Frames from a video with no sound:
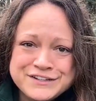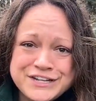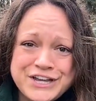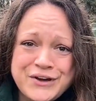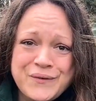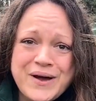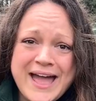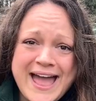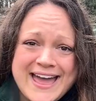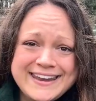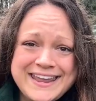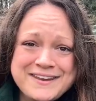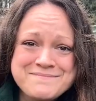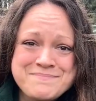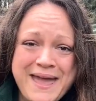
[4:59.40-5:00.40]
go ahead
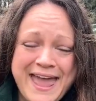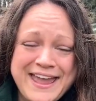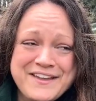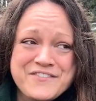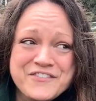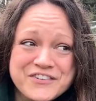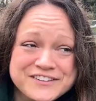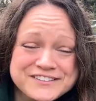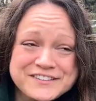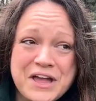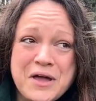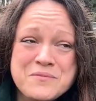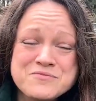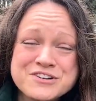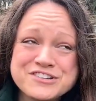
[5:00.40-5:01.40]
and pay for
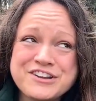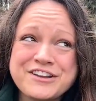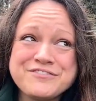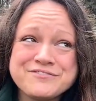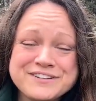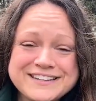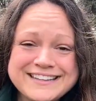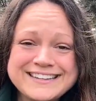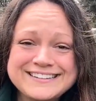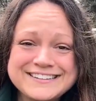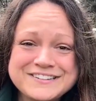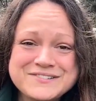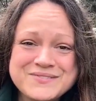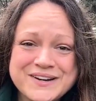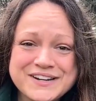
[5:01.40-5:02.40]
some, which I really
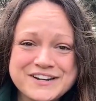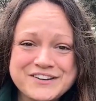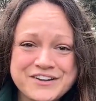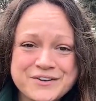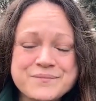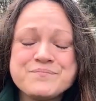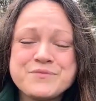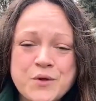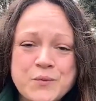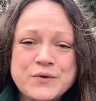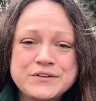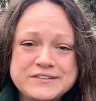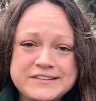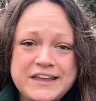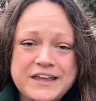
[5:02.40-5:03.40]
didn't want to do.
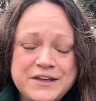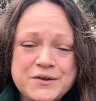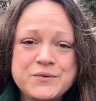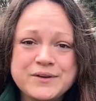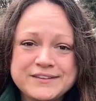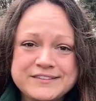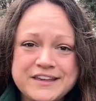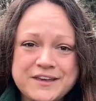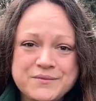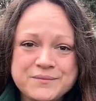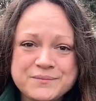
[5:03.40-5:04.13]
We'll see, we'll see.